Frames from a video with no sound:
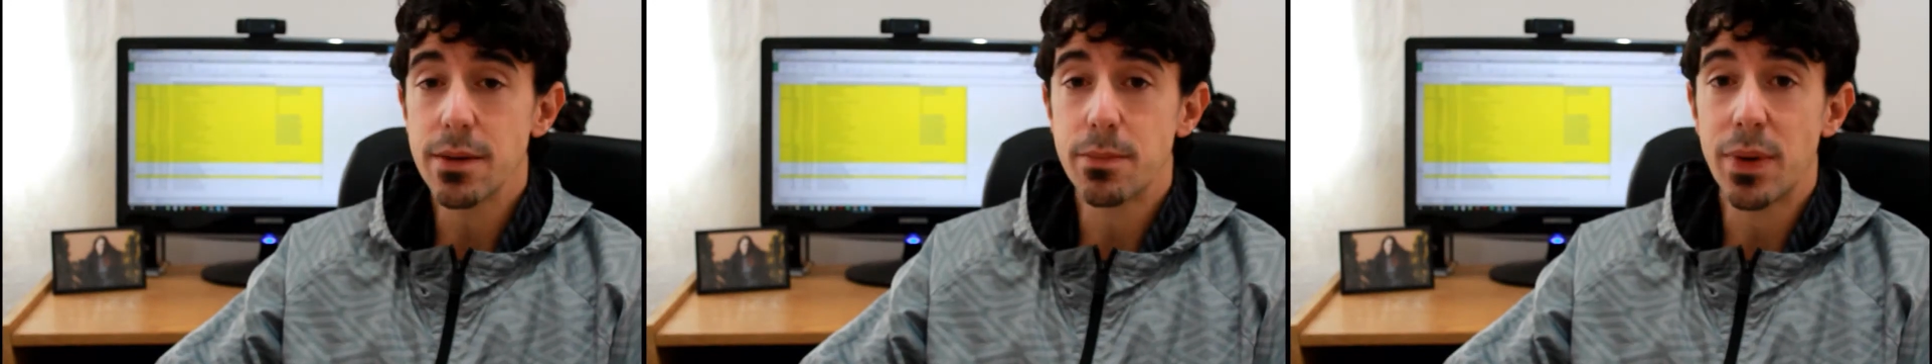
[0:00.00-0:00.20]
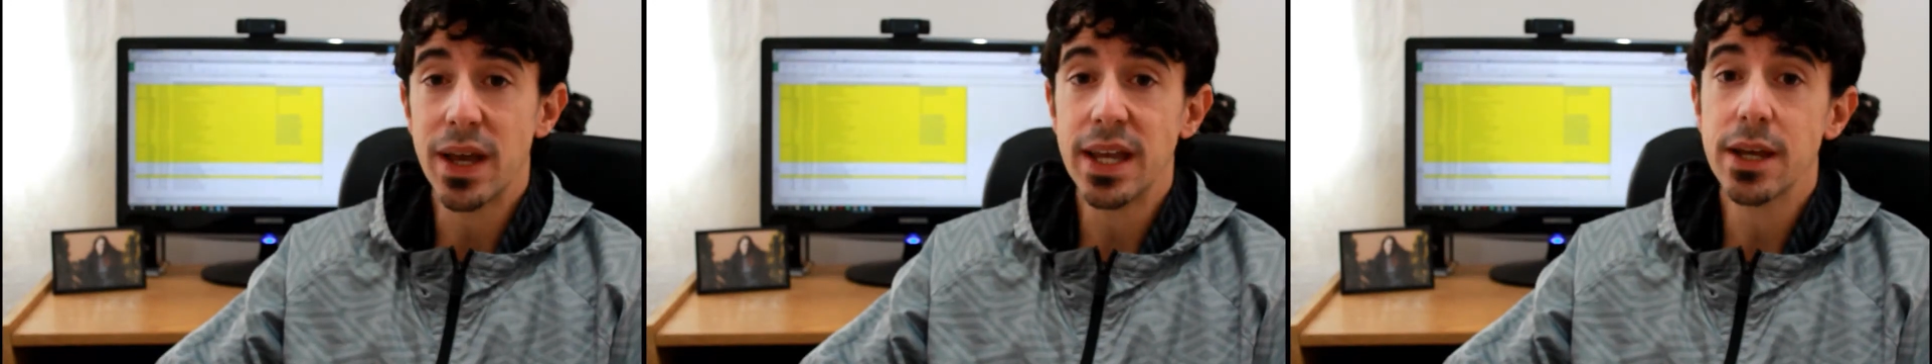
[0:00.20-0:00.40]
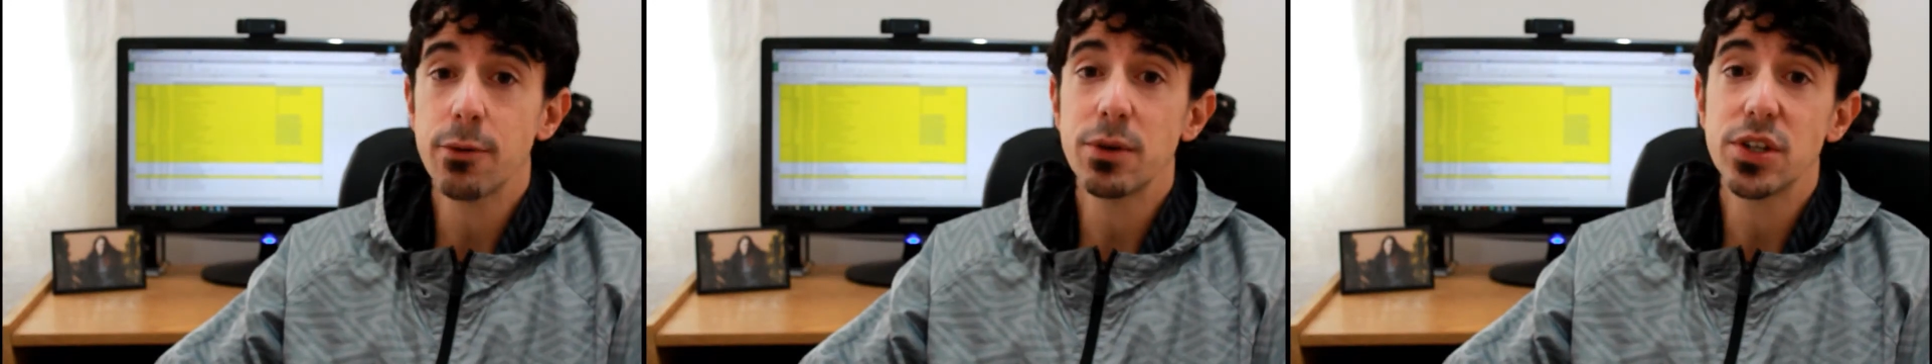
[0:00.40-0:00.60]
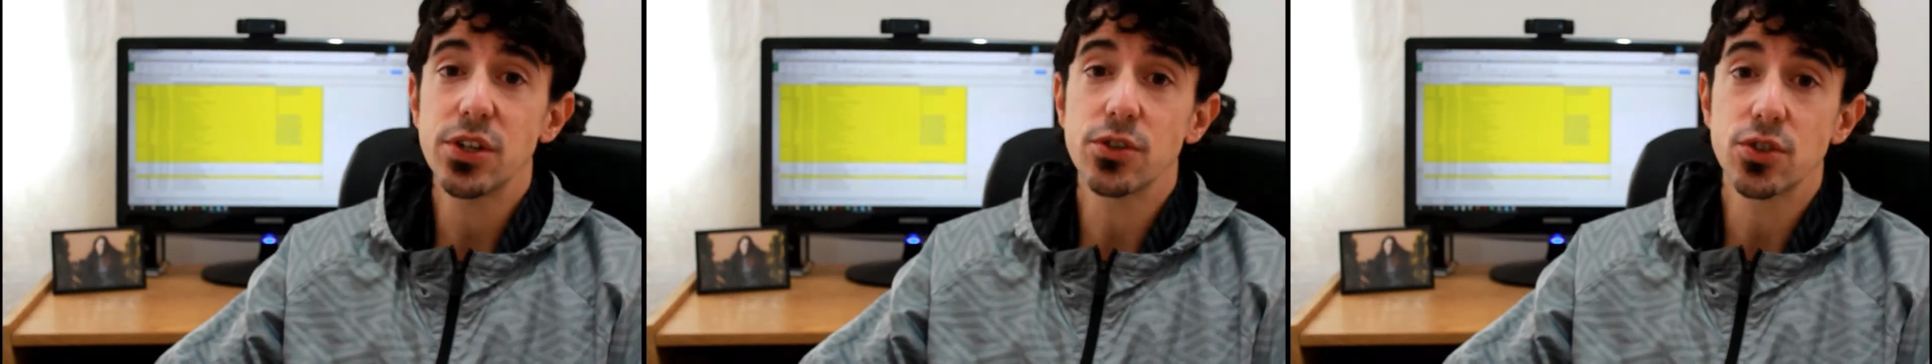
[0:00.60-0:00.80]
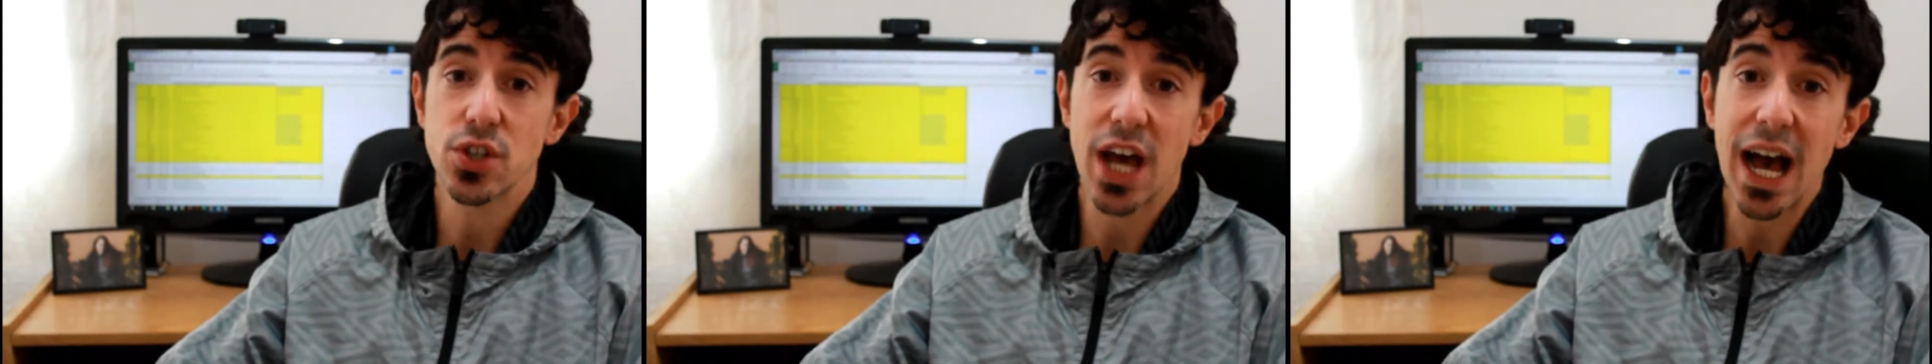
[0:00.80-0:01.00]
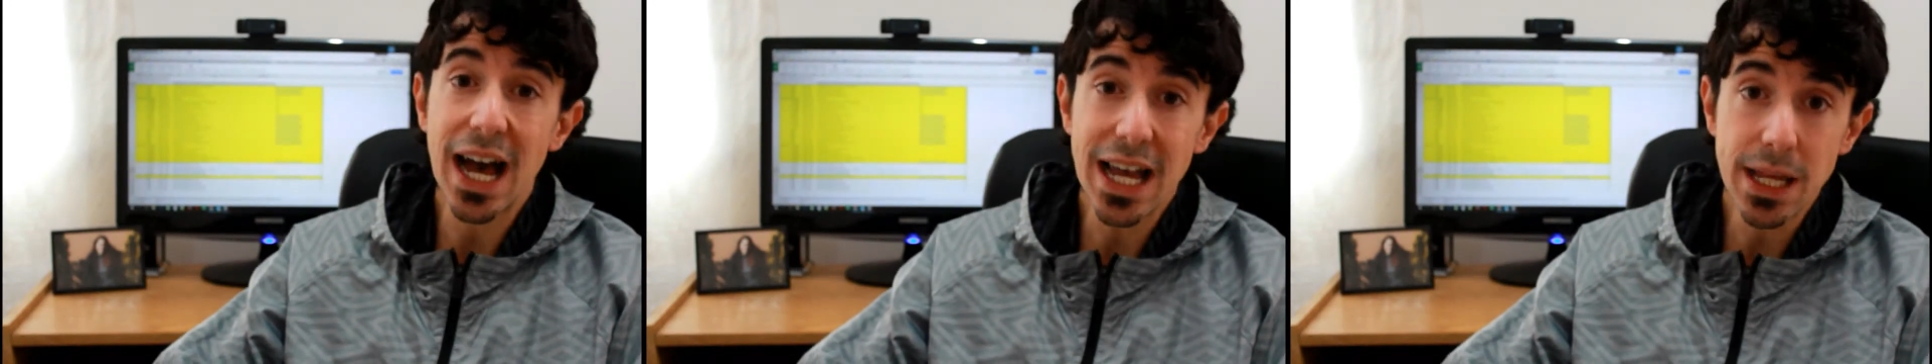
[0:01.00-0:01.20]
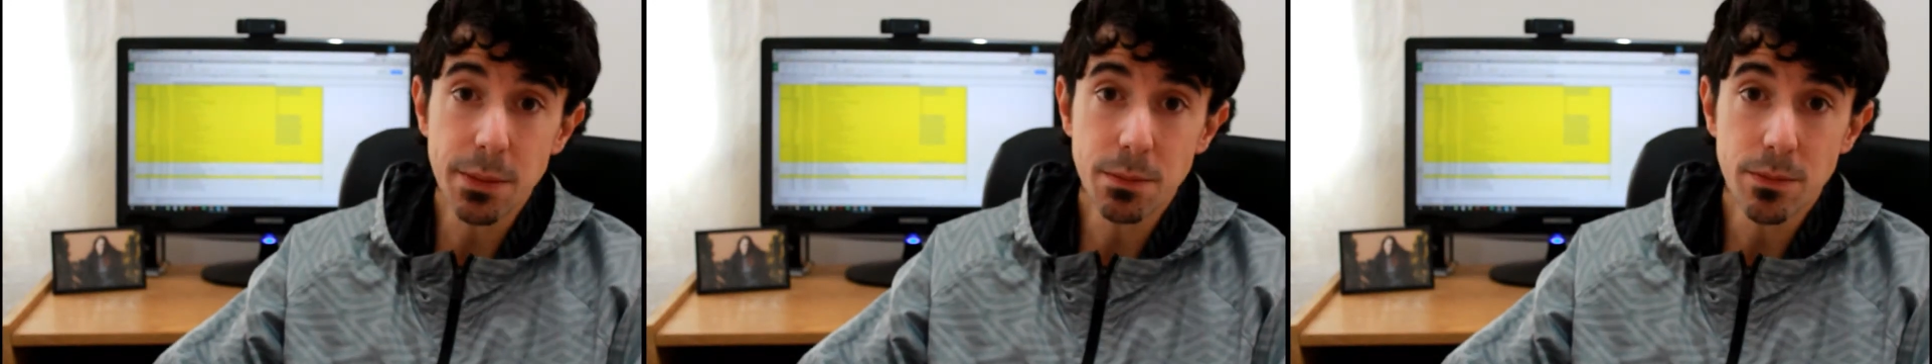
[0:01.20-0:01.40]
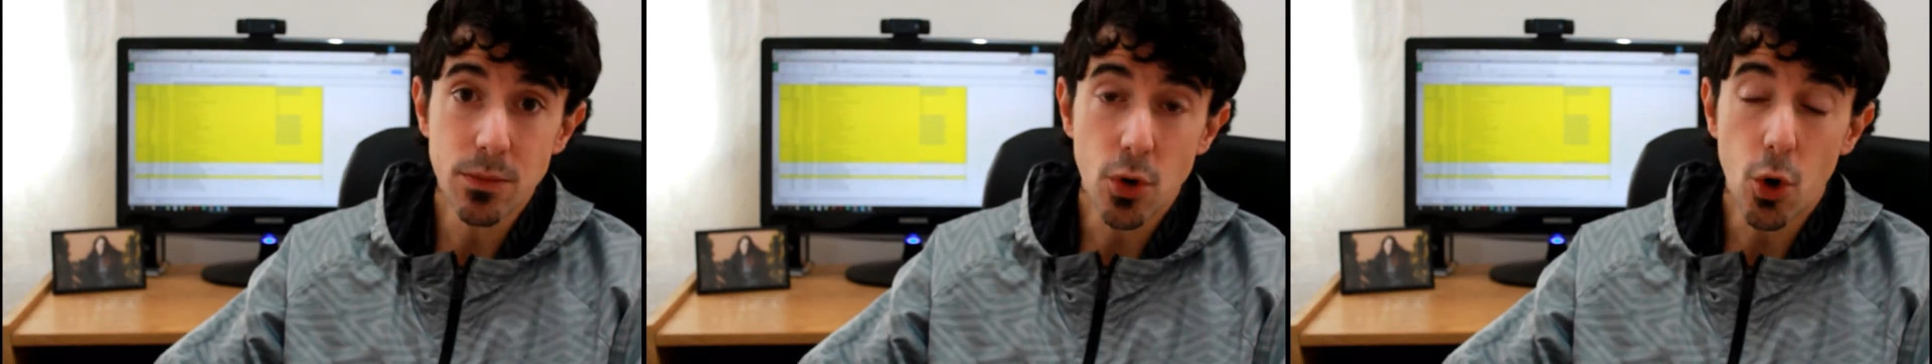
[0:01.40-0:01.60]
paying with your
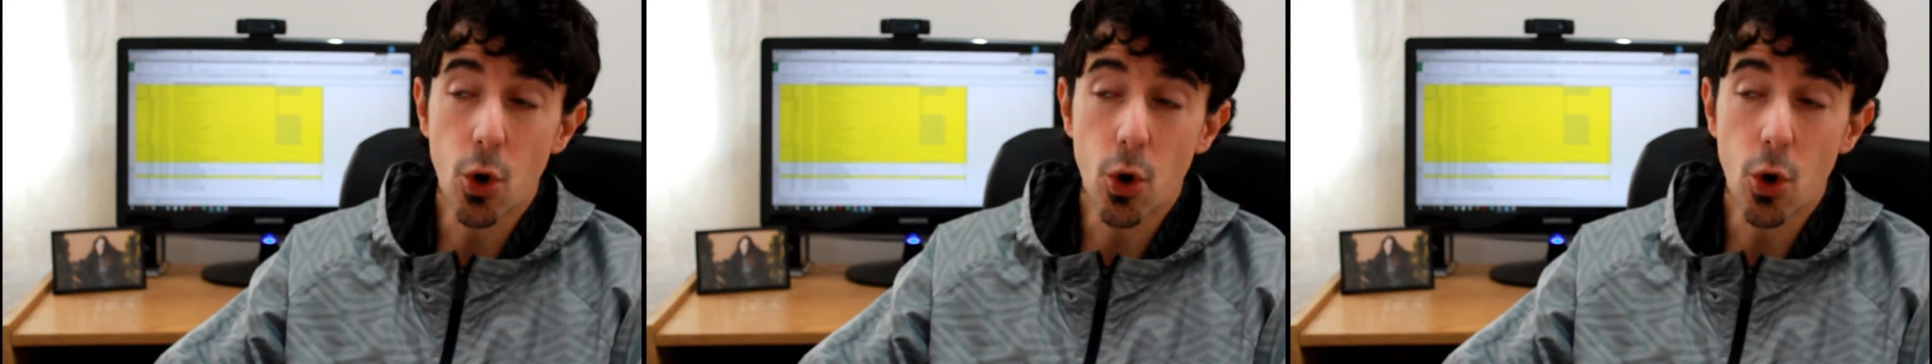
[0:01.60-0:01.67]
time